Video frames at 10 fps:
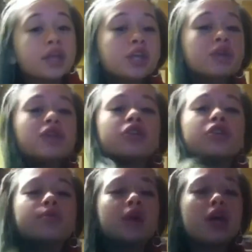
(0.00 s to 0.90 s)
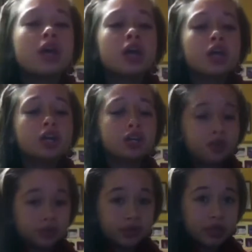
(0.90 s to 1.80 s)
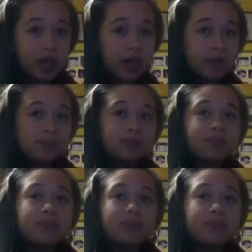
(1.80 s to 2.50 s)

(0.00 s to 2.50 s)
YouTube username.